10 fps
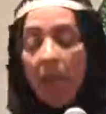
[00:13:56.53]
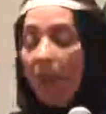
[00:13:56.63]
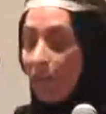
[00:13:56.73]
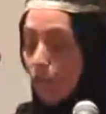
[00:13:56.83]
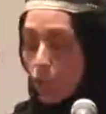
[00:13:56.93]
I
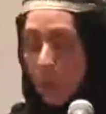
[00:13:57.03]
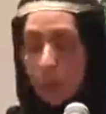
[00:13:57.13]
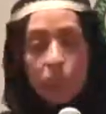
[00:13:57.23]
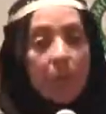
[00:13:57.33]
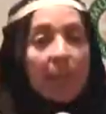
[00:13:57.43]
knew I
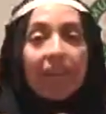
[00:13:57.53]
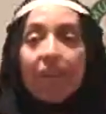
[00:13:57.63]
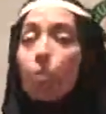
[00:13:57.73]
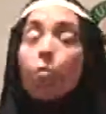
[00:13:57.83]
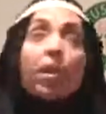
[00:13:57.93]
was ready at
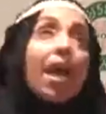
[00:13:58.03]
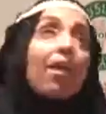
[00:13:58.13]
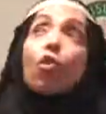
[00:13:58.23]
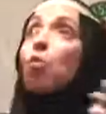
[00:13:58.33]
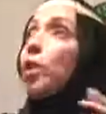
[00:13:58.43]
that moment. I
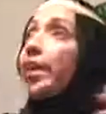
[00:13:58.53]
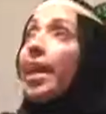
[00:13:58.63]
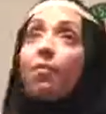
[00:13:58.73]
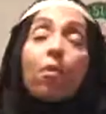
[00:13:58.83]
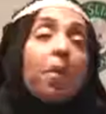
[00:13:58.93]
don't know where it came from.